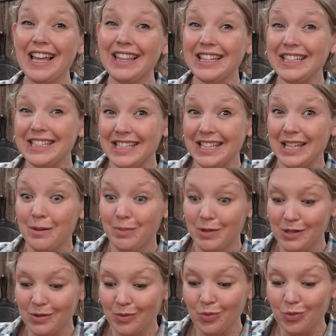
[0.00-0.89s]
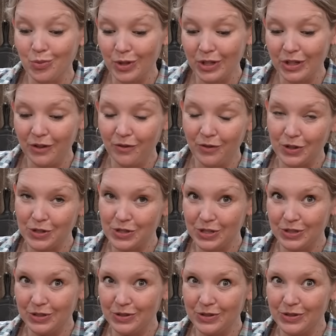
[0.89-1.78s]
I like to keep this really
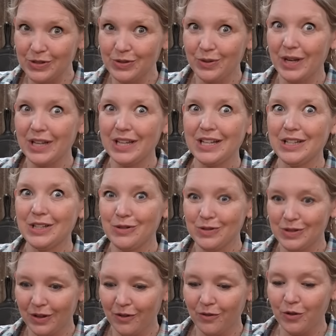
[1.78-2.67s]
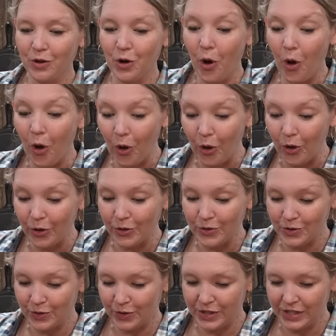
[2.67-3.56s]
versatile so I can use it for all
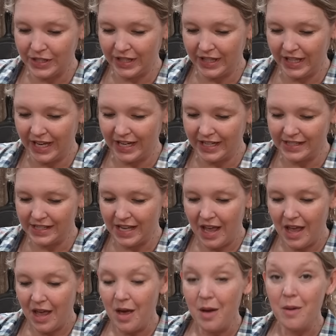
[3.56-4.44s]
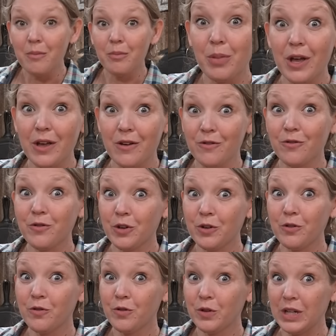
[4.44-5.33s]
sorts of things. But
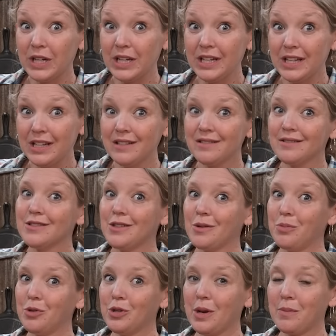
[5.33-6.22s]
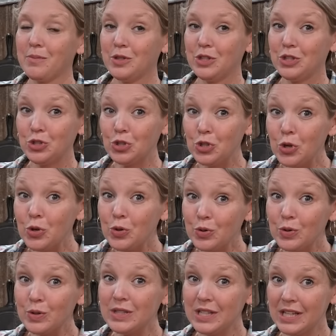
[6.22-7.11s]
feel free to put up to
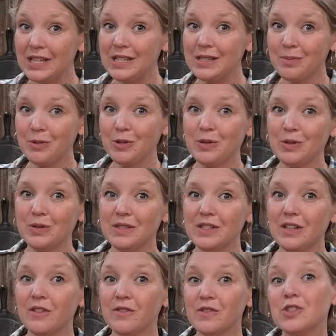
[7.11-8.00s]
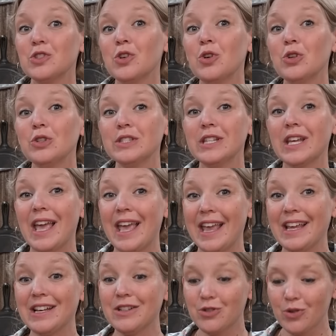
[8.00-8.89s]
2 teaspoons of salt
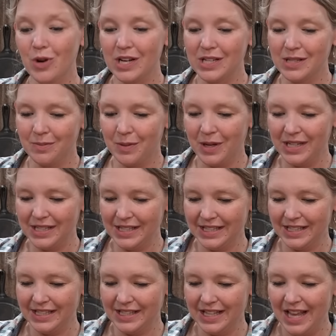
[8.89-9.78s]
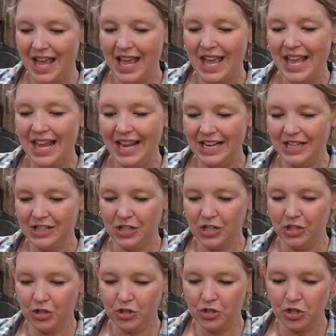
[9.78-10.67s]
and dry spices
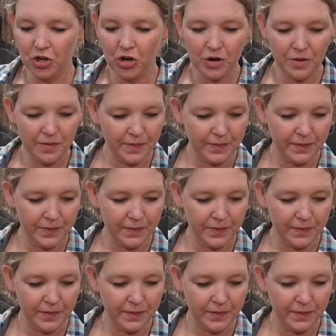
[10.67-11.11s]
into your jar.